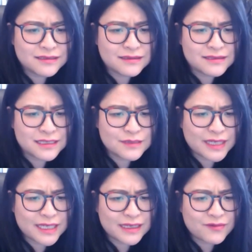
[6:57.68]
does this
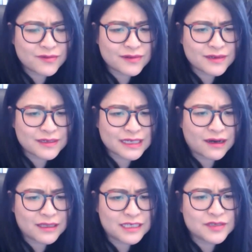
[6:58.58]
mean
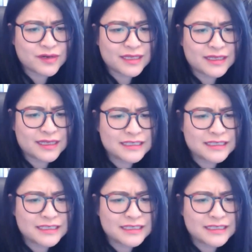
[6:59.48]
College Green